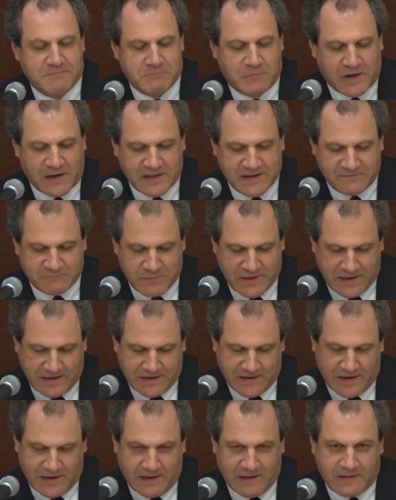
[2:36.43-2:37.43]
believe me,
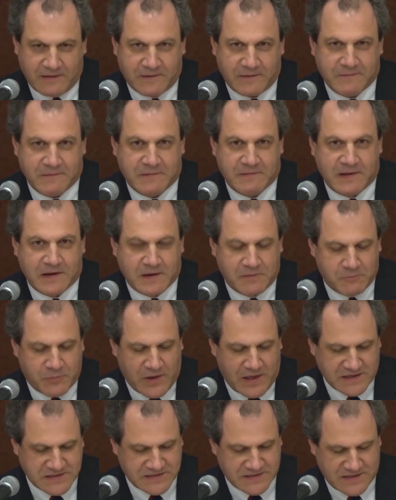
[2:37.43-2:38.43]
the
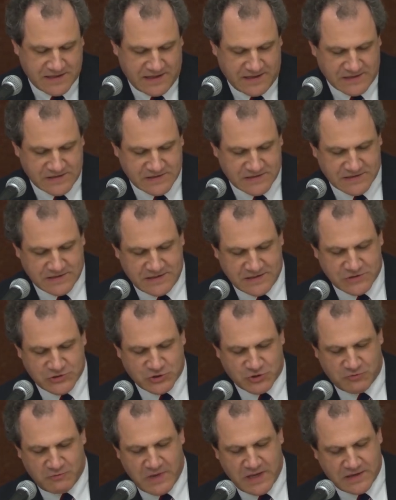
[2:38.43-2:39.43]
complexity is
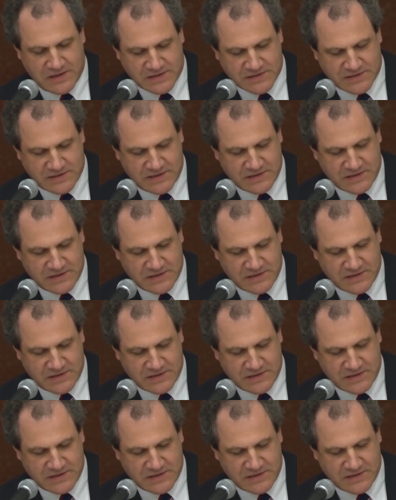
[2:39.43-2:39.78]
tremendous,